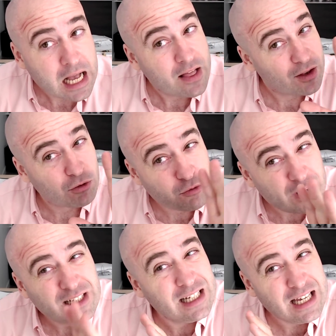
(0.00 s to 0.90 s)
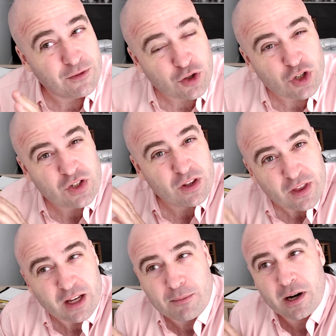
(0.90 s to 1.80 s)
that really, if you just
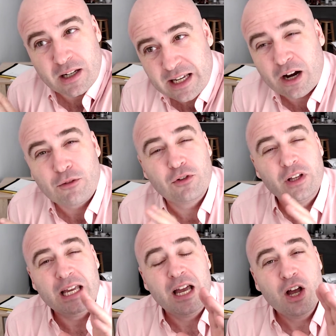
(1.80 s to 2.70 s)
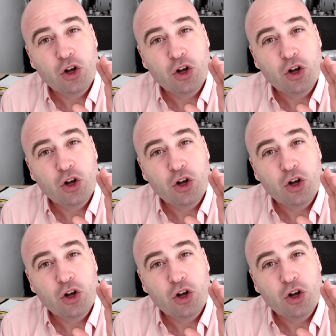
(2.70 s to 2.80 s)
think about it carefully,